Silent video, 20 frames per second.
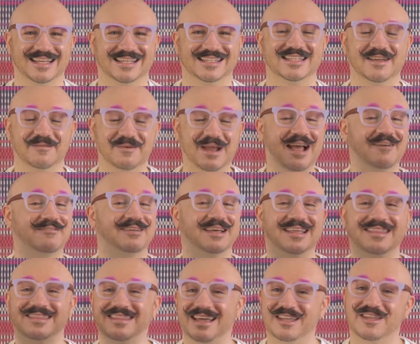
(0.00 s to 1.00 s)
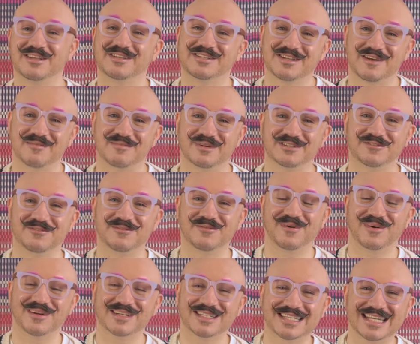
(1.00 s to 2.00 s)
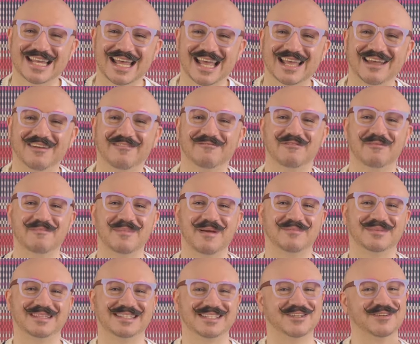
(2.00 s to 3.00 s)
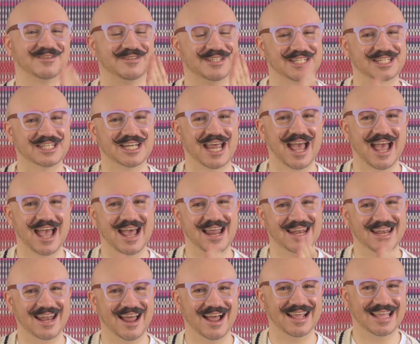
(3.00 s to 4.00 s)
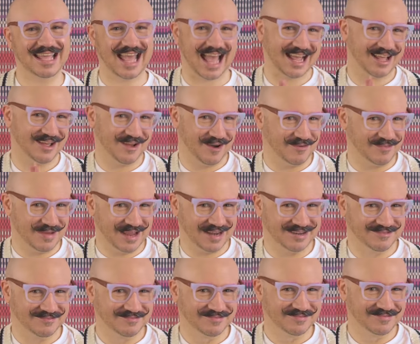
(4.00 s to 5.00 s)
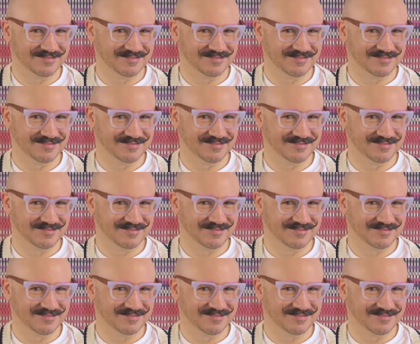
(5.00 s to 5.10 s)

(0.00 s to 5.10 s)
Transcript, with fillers: So there we have it. Thank you so much for watching. Remember to share, like, and comment.